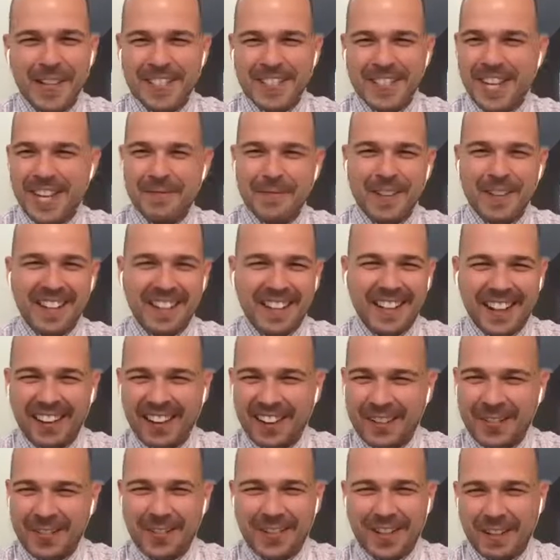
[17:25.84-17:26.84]
up, and
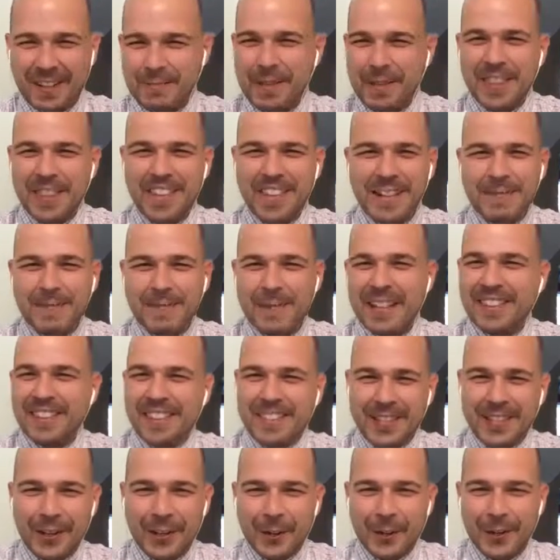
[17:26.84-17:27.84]
I've been thinking about
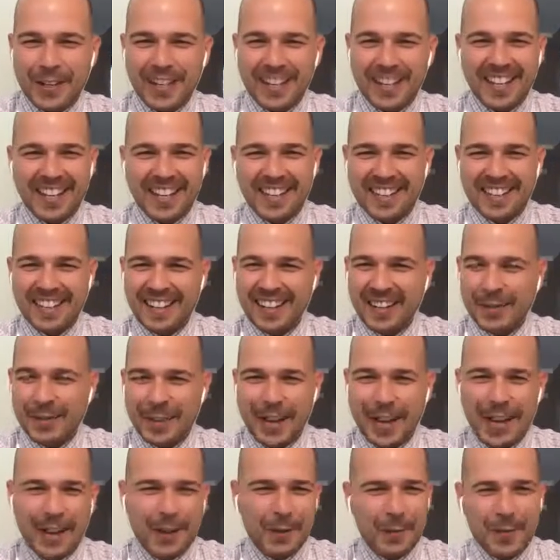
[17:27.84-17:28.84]
this all week, and
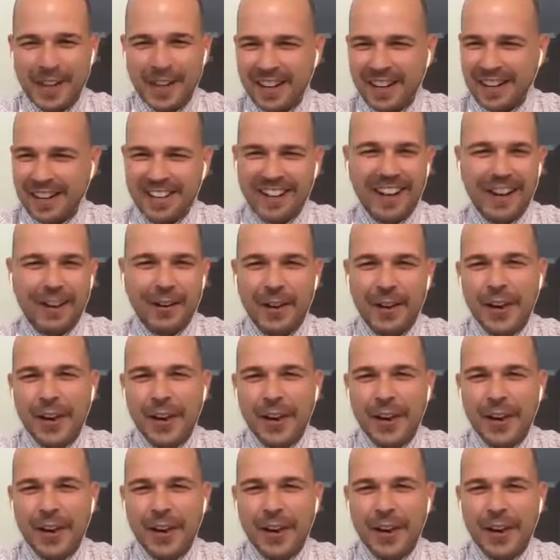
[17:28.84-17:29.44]
now I'm here, and